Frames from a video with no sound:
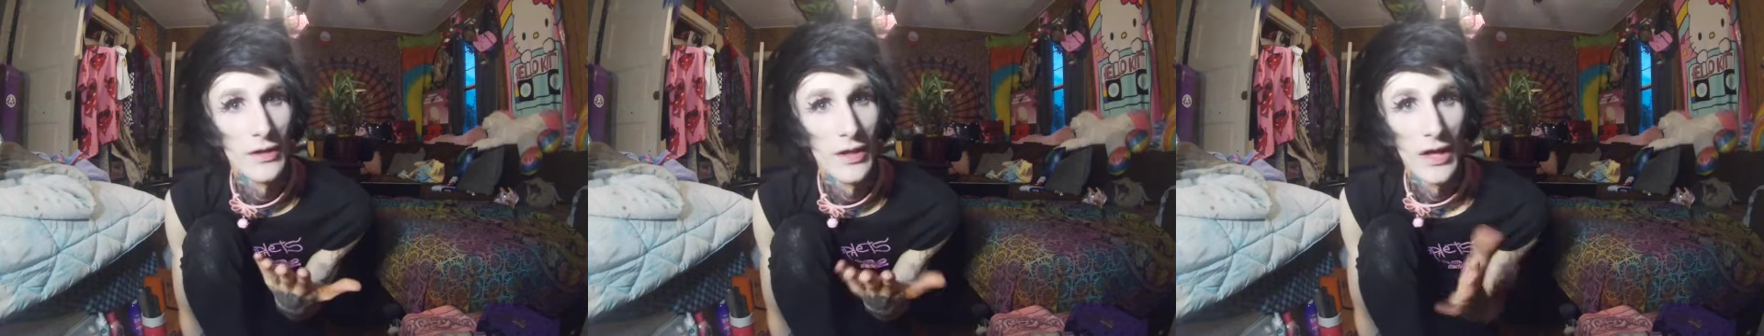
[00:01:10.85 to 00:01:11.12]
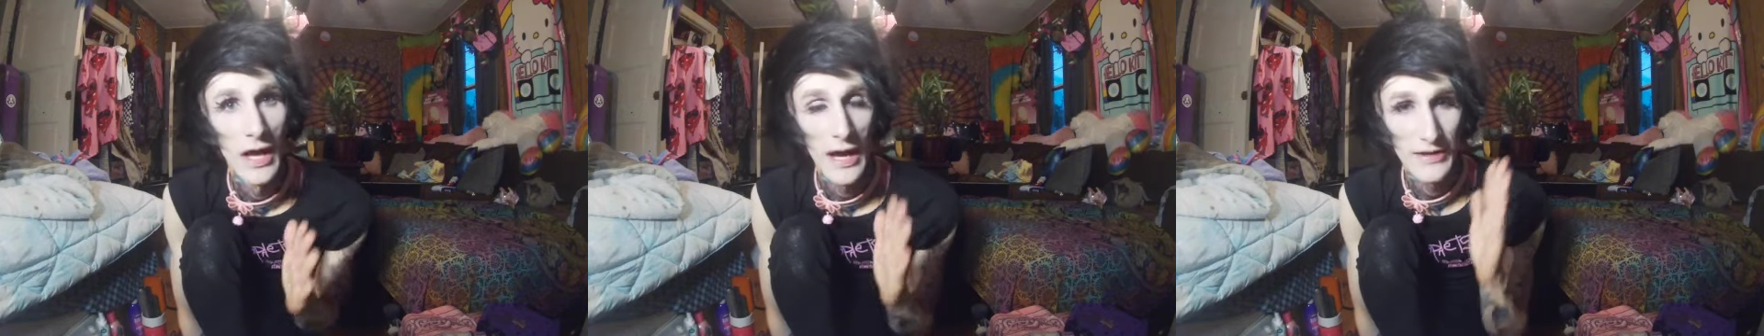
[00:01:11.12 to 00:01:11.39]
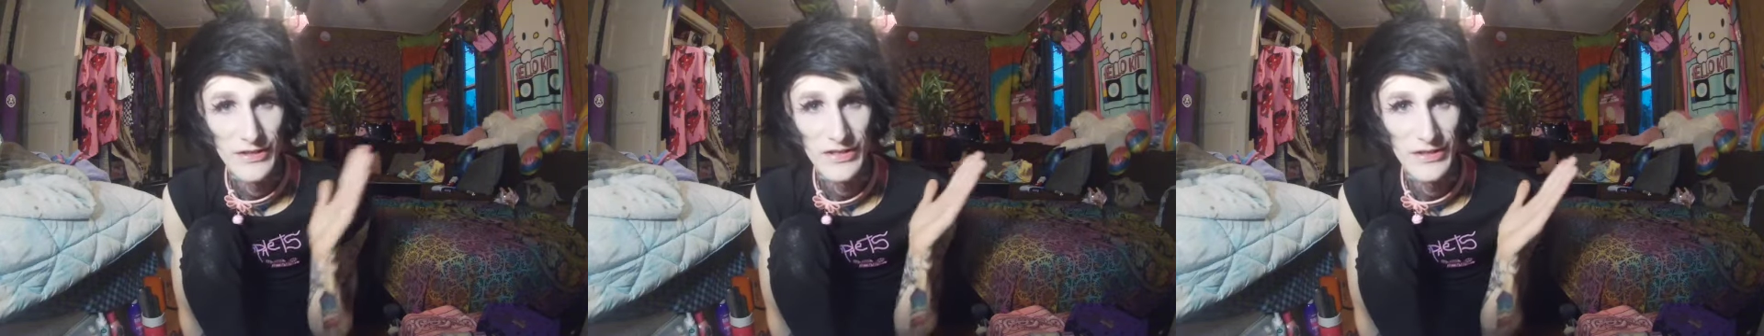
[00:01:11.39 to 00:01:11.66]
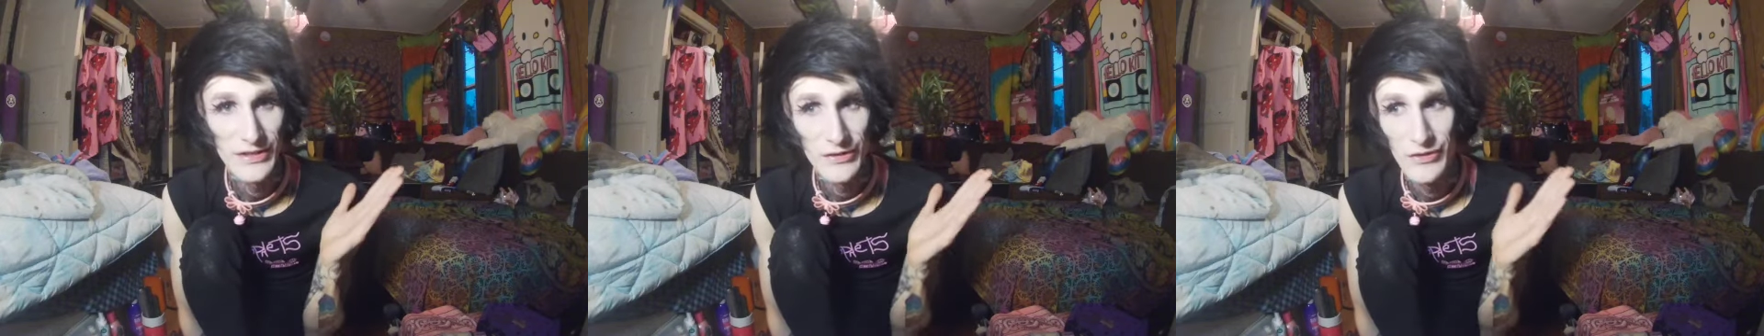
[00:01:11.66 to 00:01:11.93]
I just need to
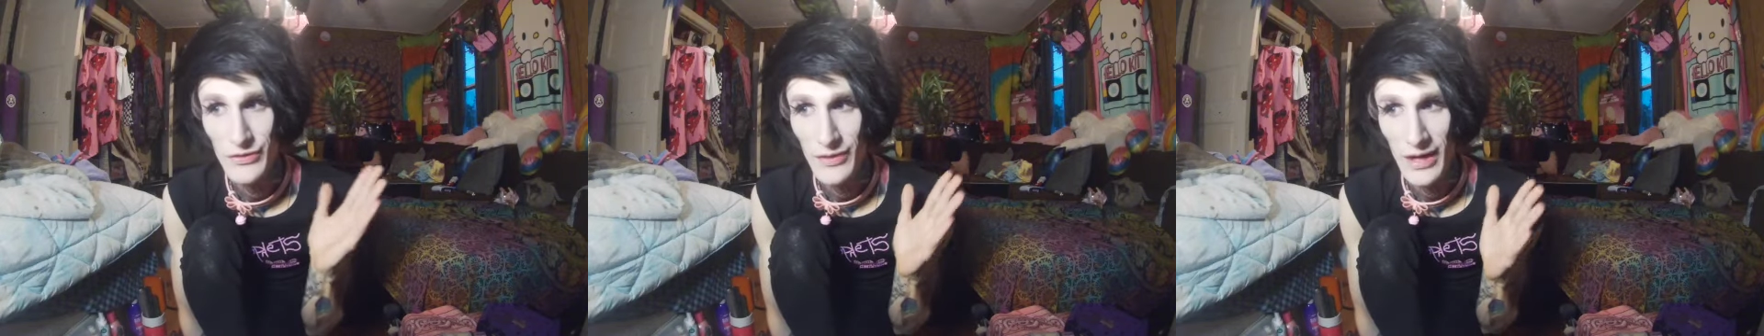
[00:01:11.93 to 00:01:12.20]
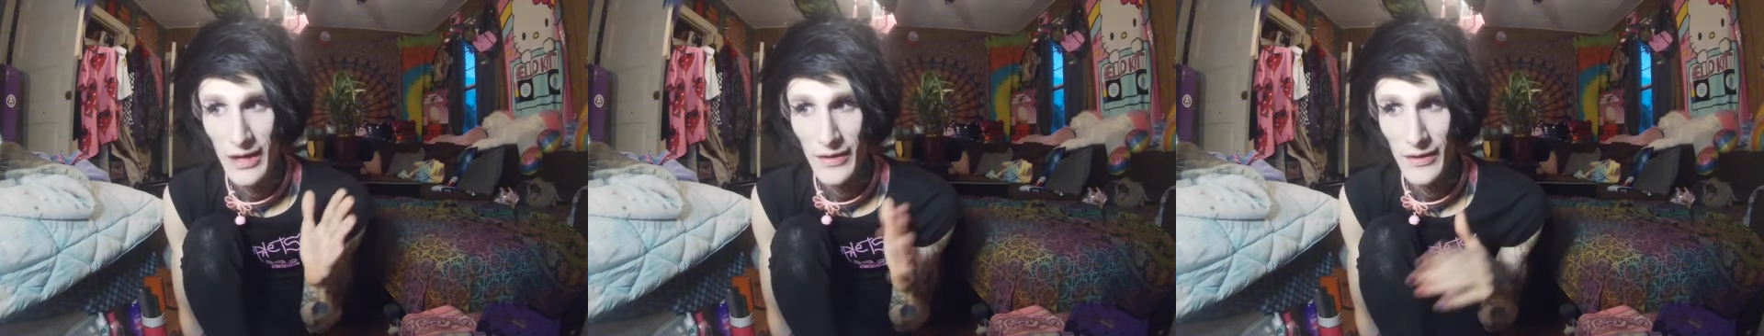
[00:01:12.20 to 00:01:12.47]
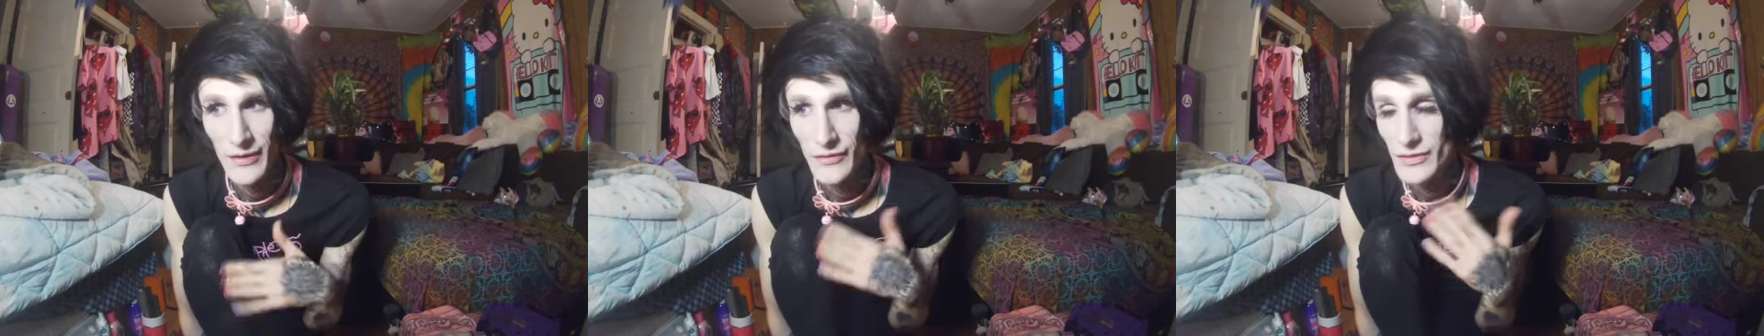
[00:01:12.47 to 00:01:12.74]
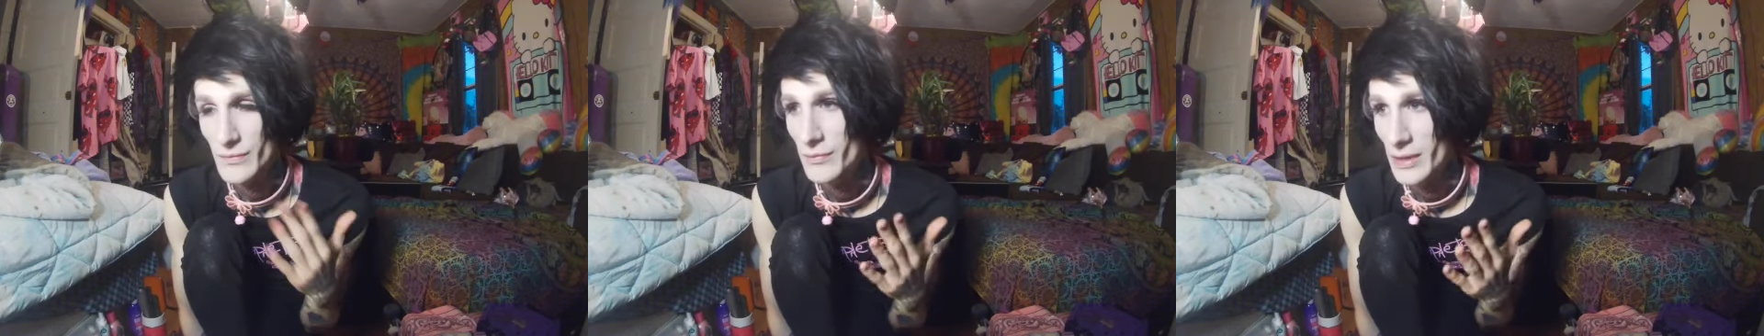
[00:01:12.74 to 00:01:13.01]
do eyeliner, some
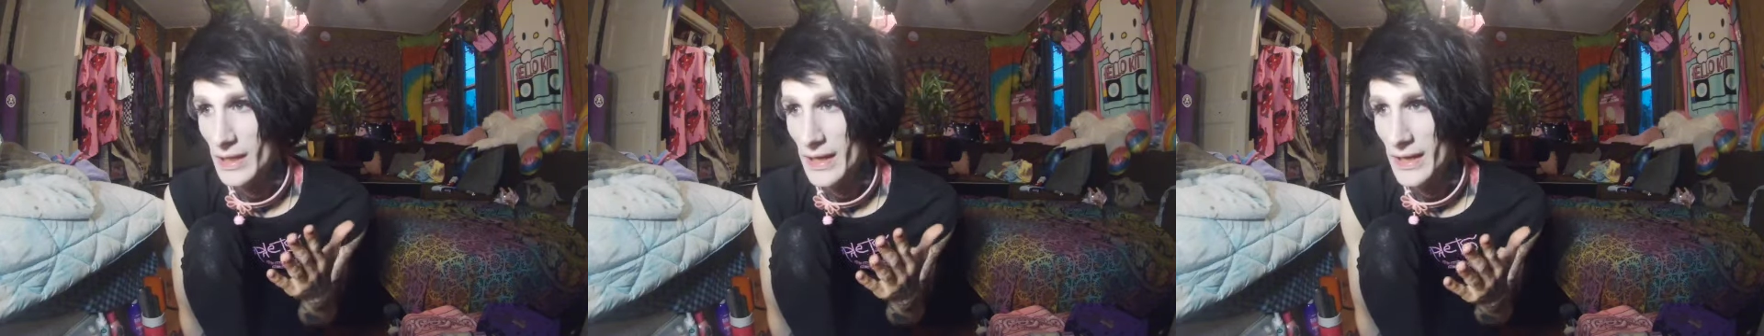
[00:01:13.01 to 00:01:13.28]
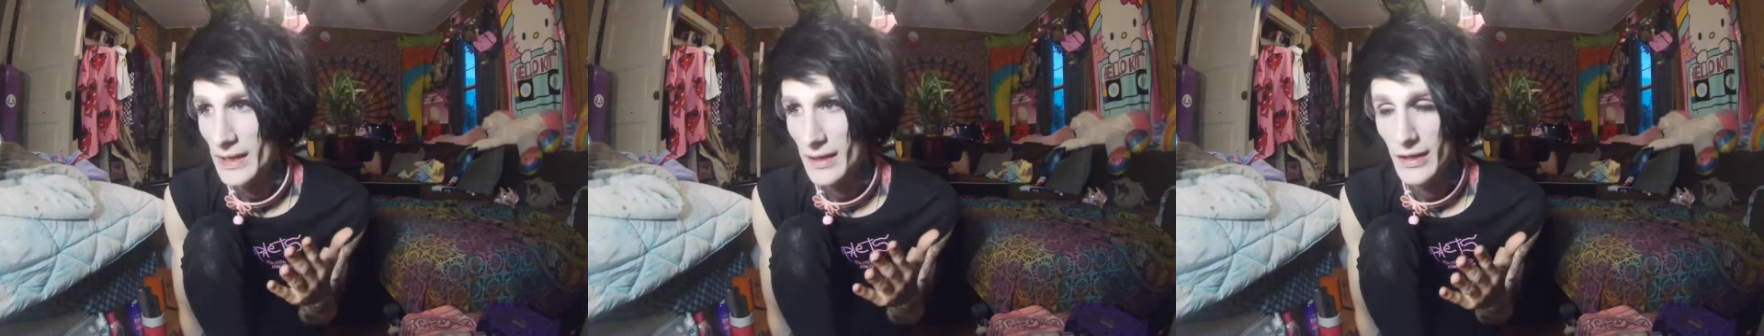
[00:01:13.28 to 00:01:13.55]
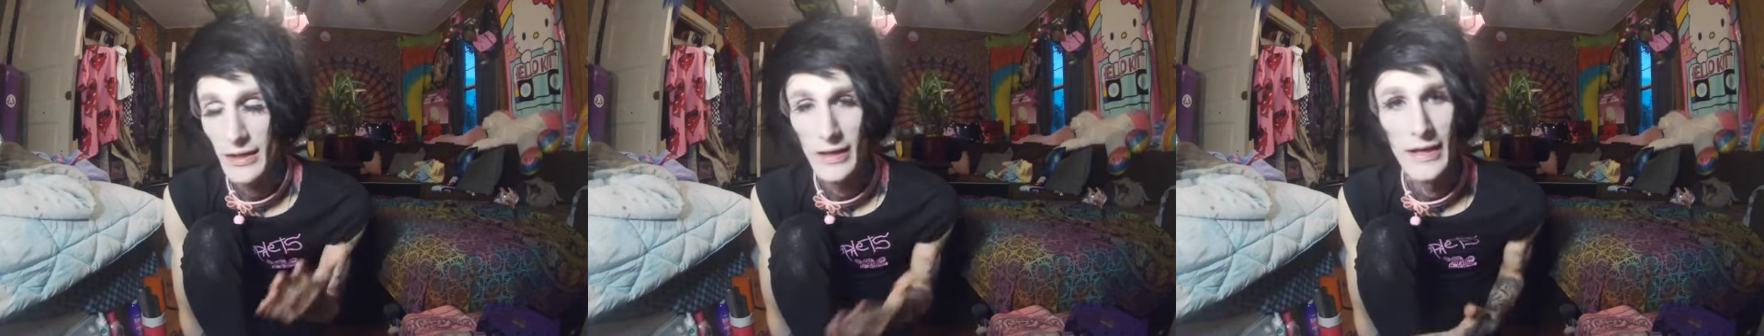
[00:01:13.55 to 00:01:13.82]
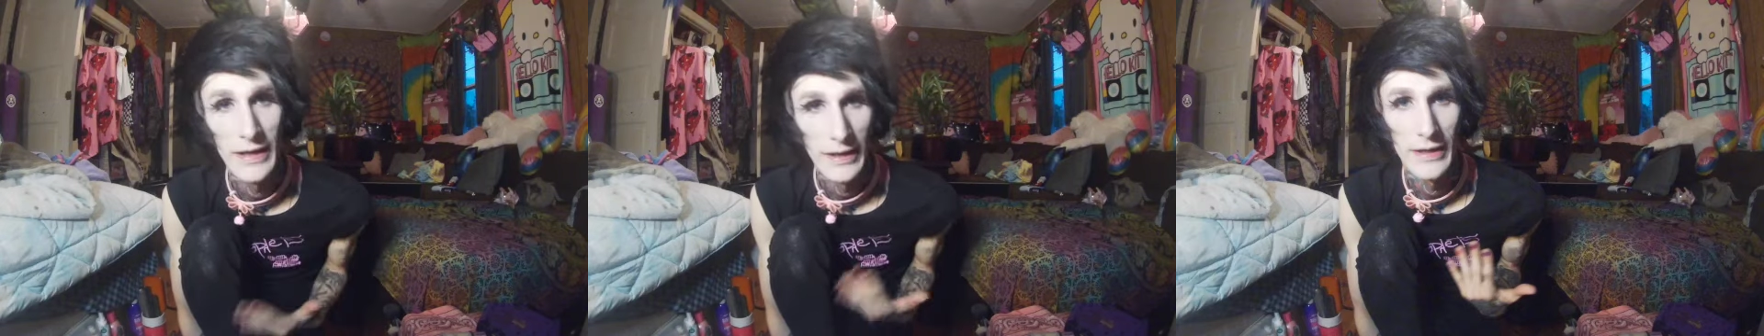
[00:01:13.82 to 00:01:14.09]
black,
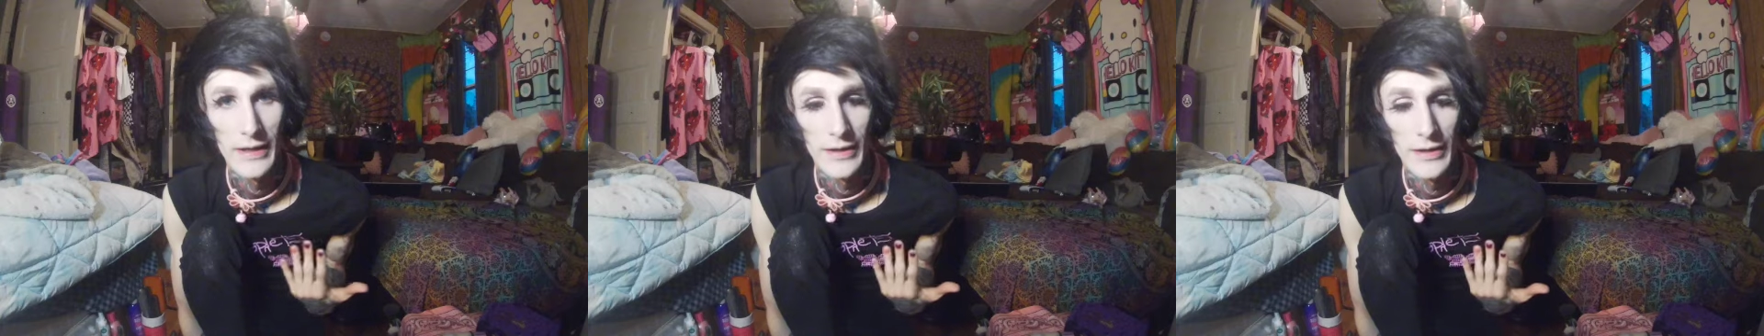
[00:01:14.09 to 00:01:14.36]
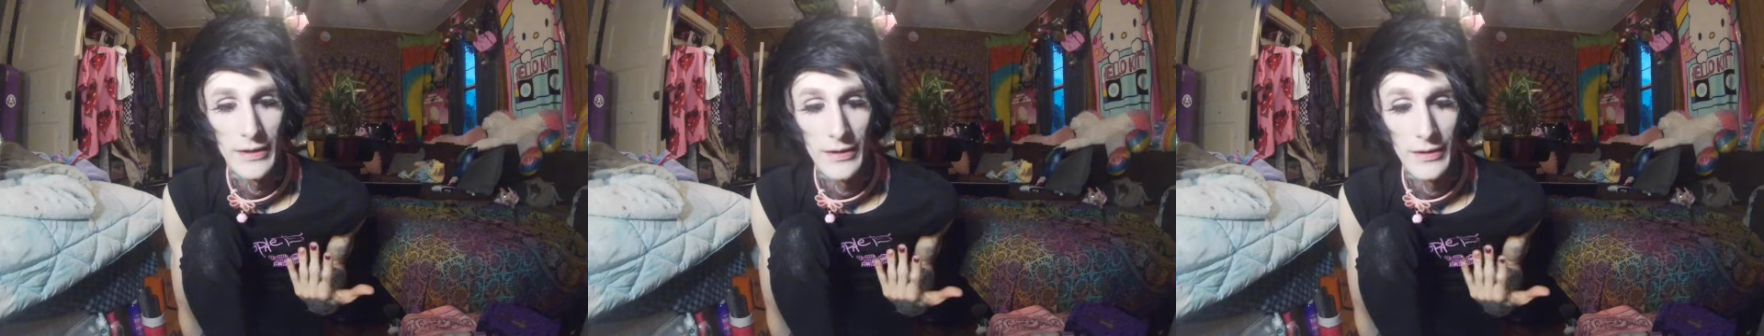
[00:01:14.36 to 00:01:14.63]
and